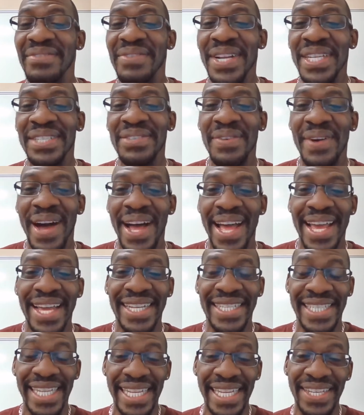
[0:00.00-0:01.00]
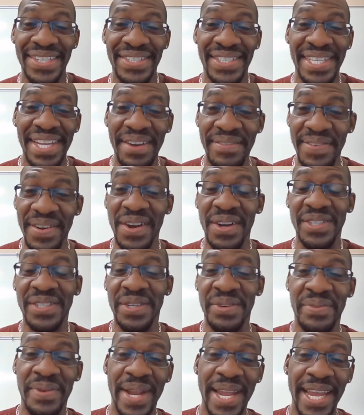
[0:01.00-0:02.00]
the reason why it's a little difficult
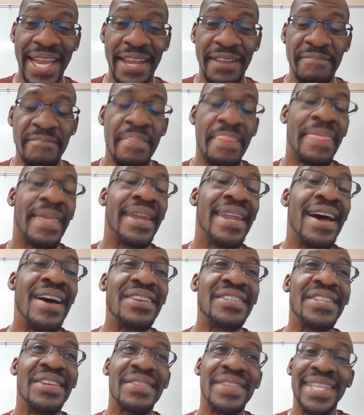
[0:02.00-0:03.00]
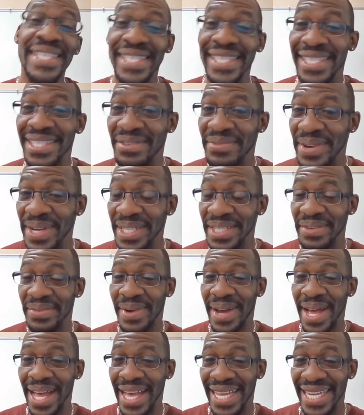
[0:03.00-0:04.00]
to read, and also this is a reason
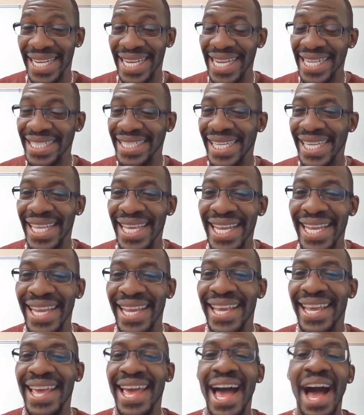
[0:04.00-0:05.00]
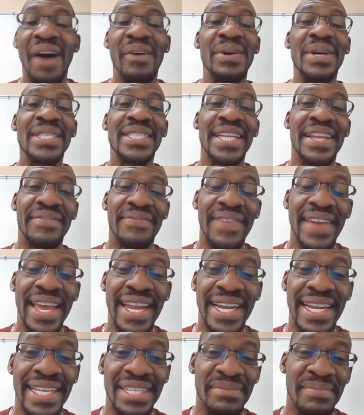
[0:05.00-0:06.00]
why initially I wasn't a
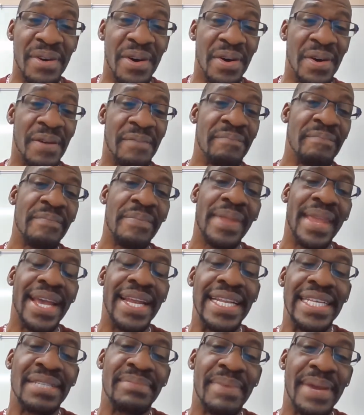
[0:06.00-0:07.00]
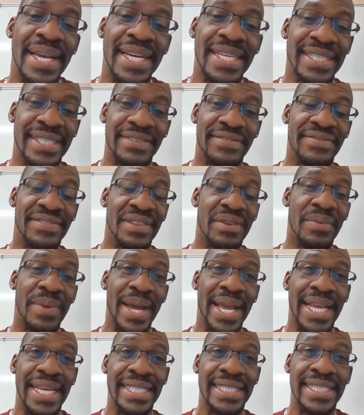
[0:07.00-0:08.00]
fan of this poem, and it's because of the
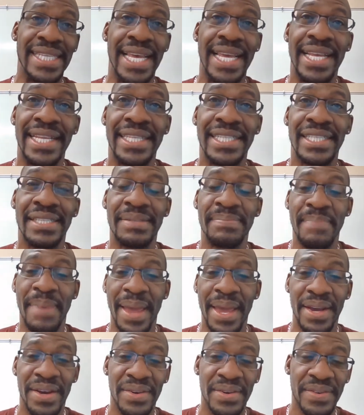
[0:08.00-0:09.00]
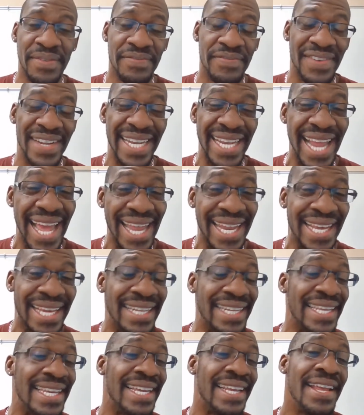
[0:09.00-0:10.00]
way it's spelled
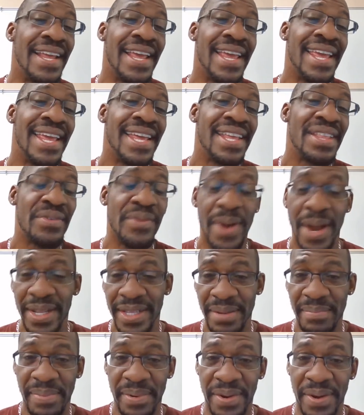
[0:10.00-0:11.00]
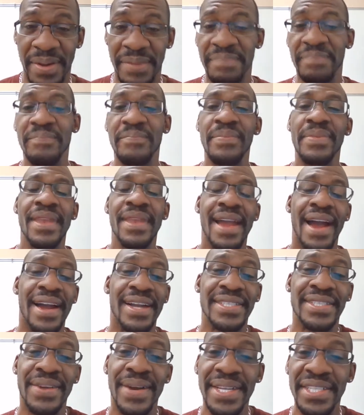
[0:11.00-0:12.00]
phonetically throughout the poem. All
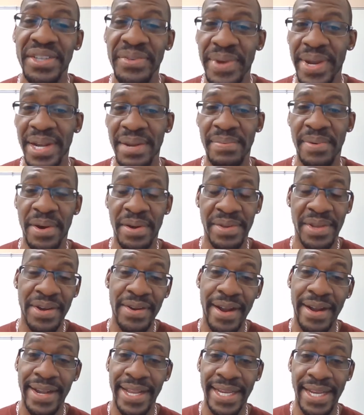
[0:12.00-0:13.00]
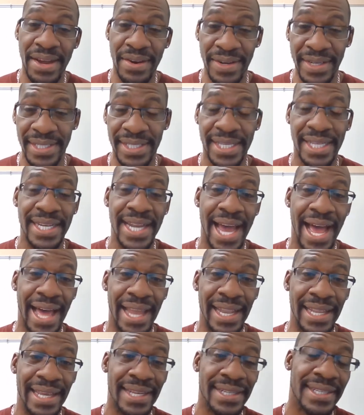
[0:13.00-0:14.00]
right, so as you're reading the poem, you already noticed the
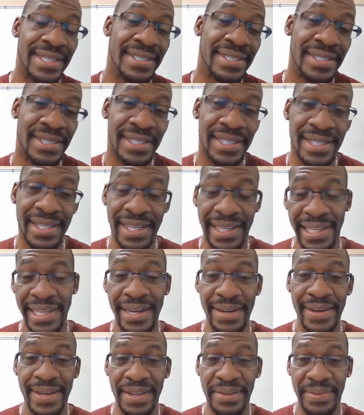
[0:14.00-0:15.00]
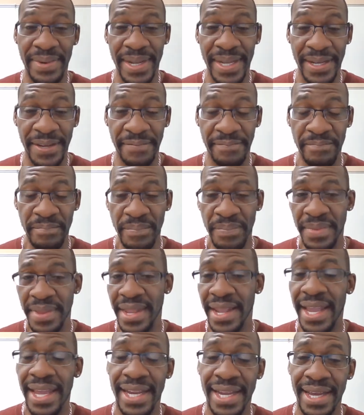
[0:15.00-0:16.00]
dialect. This was clearly written
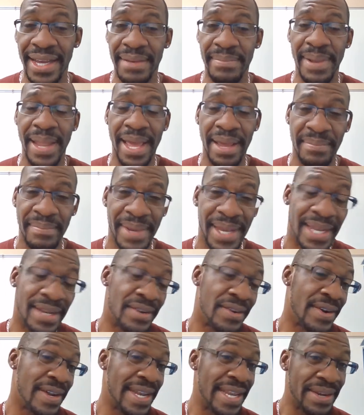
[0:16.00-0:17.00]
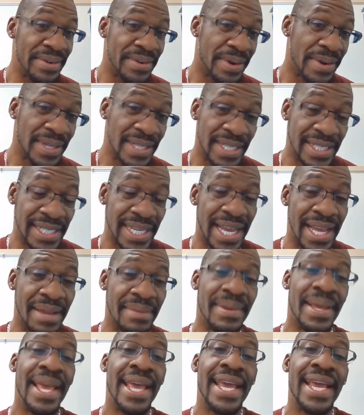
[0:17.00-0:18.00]
in a black man or a Negro at the
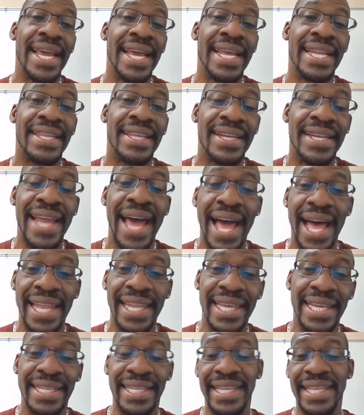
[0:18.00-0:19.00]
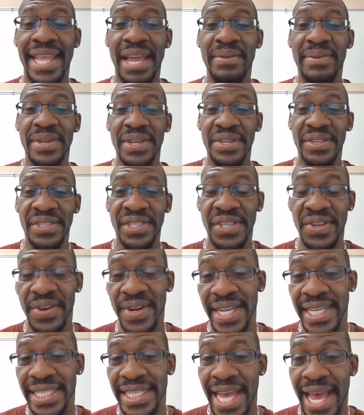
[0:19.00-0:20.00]
time, in the dialect that they would use
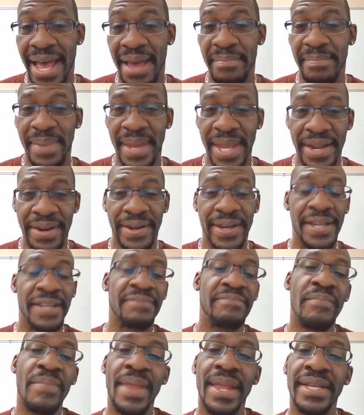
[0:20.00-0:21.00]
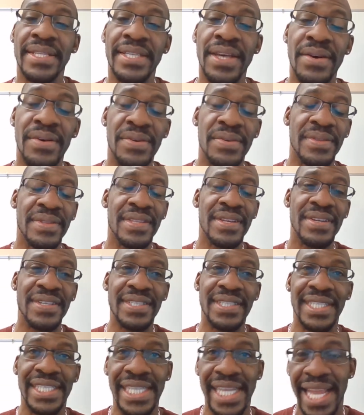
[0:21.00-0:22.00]
during a time period. So
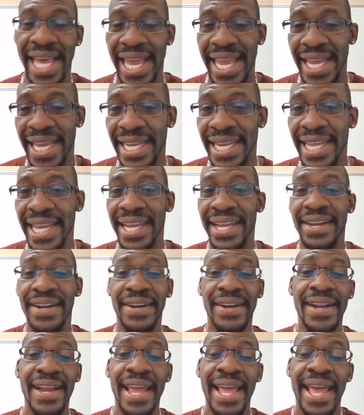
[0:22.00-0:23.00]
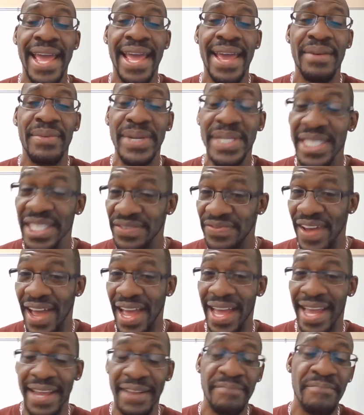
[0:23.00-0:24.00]
there's slang in here, which is
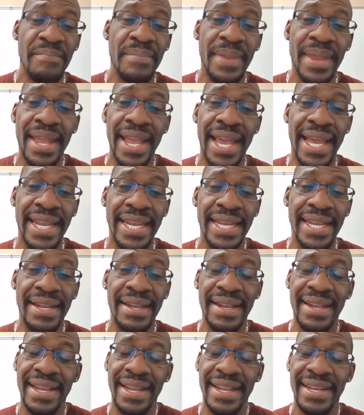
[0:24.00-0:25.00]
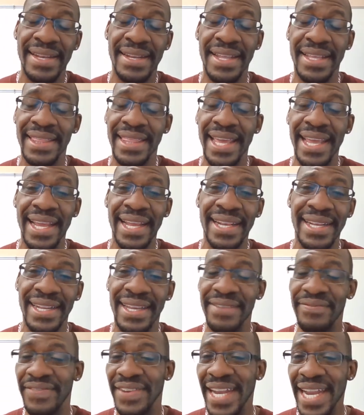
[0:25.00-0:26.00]
fine. And the thing,
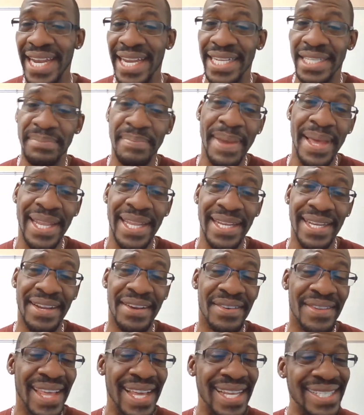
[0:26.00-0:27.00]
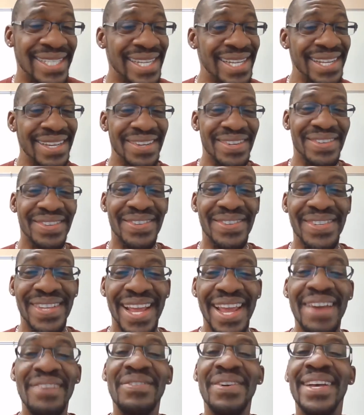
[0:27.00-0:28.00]
the phonetic spelling though, that's a little.
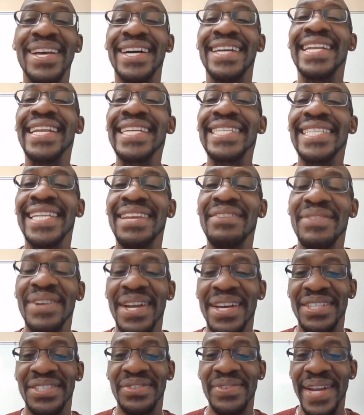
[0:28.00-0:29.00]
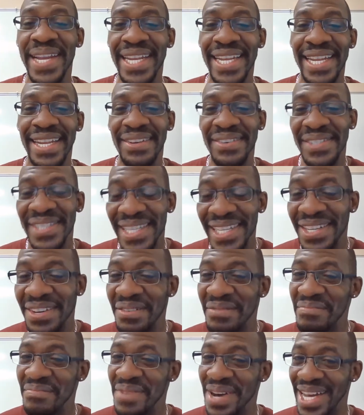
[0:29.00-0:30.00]
It, initially, when I was reading it, it was a
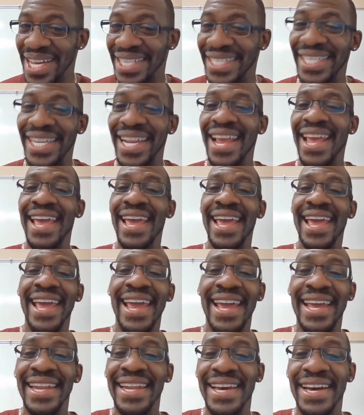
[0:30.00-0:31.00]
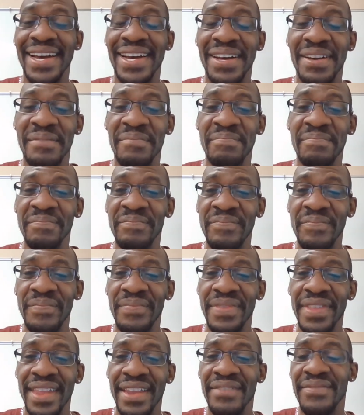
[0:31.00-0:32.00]
little much. And um,
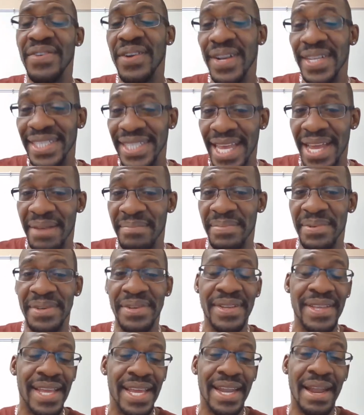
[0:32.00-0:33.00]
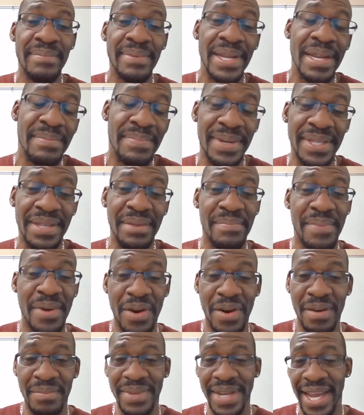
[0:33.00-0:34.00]
for example, and I'm going to put the
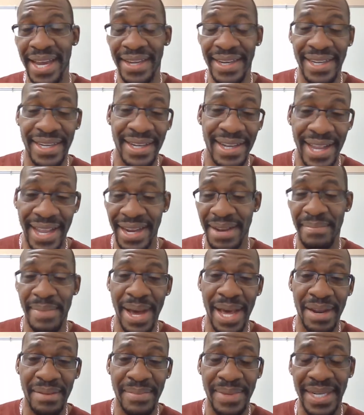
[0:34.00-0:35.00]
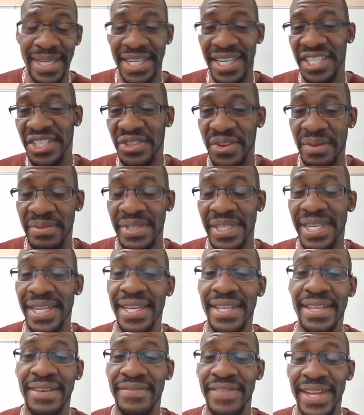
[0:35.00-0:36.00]
poem down in the bottom of the description
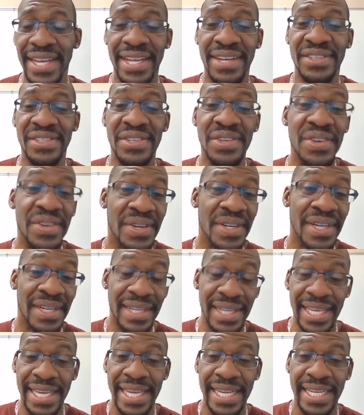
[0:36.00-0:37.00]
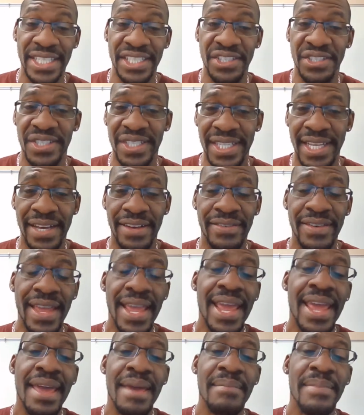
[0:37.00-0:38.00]
of the video so you can look at it yourself.
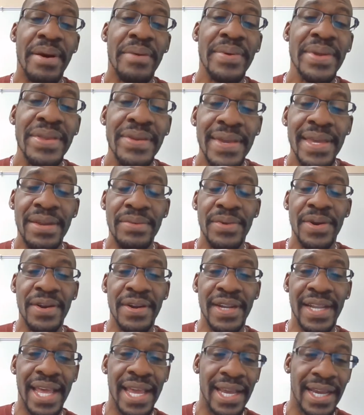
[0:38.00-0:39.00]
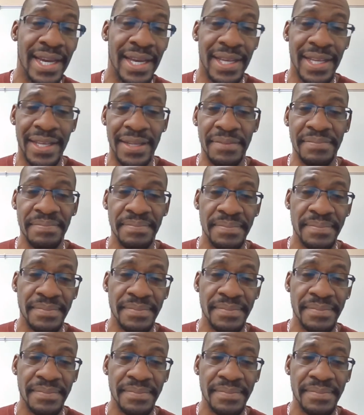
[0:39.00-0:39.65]
But when you get a word like uh,